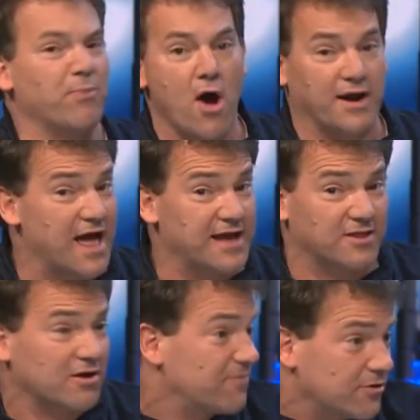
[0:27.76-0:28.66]
Brian Lake,
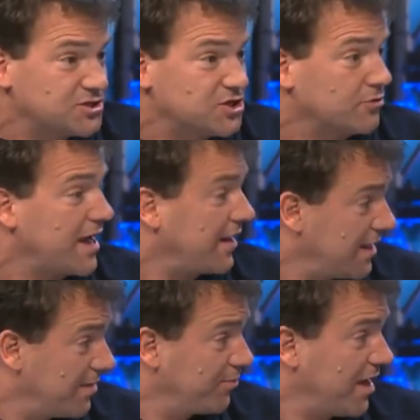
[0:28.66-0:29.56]
though, very chilled out
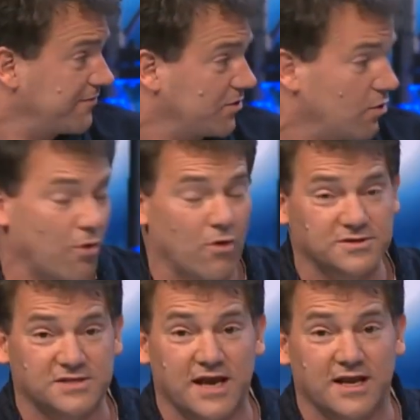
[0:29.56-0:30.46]
uh, playing for the Hawks, yeah.